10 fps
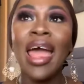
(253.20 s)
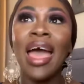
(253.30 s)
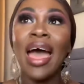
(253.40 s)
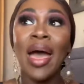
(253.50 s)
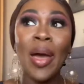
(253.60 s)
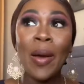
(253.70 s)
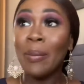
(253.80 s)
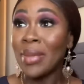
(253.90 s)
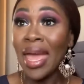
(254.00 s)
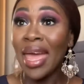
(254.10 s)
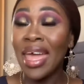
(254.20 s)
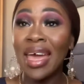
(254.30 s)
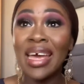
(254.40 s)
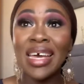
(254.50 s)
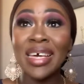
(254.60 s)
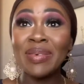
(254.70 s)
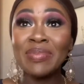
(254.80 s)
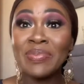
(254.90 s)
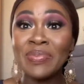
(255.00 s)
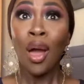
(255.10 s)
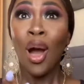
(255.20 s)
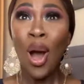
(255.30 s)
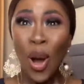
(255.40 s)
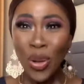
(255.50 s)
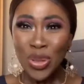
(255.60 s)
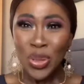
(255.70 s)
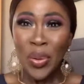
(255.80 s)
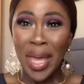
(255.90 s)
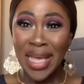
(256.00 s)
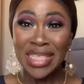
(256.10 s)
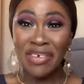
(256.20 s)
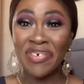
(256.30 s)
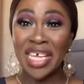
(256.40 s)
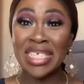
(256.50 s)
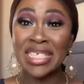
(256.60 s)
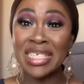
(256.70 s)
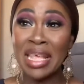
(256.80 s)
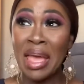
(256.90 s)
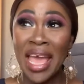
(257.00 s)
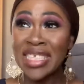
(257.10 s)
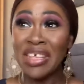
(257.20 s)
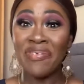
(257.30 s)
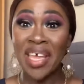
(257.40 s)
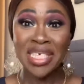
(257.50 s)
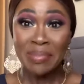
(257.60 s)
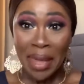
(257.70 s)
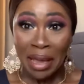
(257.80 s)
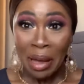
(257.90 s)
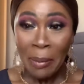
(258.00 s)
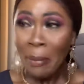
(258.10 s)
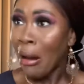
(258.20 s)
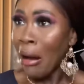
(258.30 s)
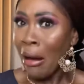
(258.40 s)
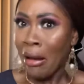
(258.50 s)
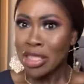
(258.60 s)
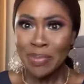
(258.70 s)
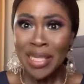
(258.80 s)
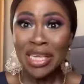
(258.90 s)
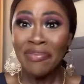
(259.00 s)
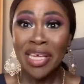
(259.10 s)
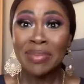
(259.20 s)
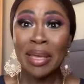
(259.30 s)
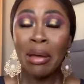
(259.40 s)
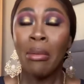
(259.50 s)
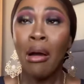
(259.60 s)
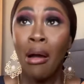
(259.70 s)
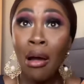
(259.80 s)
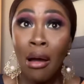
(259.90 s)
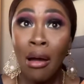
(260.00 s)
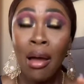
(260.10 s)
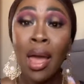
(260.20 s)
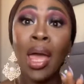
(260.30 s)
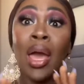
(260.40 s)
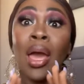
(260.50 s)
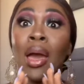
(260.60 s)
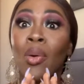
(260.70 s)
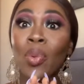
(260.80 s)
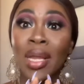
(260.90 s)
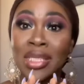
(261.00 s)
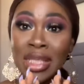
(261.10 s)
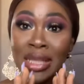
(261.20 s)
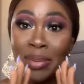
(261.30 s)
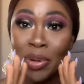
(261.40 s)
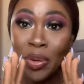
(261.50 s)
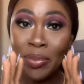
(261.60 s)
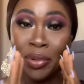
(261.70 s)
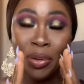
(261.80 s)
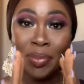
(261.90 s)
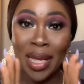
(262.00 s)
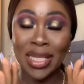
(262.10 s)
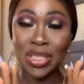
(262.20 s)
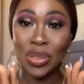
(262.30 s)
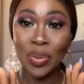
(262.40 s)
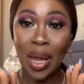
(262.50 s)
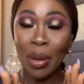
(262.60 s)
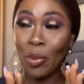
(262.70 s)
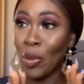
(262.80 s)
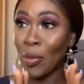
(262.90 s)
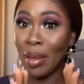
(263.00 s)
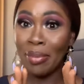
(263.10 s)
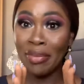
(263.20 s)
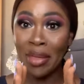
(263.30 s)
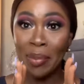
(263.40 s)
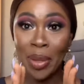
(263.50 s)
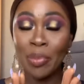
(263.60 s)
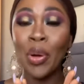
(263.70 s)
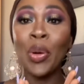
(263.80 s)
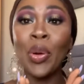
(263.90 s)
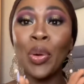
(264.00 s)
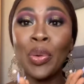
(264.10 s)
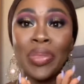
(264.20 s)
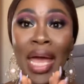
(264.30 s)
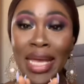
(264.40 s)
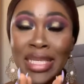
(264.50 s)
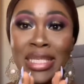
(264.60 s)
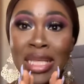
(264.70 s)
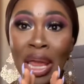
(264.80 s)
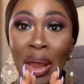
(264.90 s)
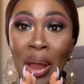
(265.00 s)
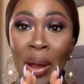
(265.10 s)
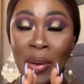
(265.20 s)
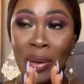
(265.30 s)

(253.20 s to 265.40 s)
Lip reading: not. Also, SFX makeup, special effects makeup. When I see them on my Instagram, or maybe they're people who that is their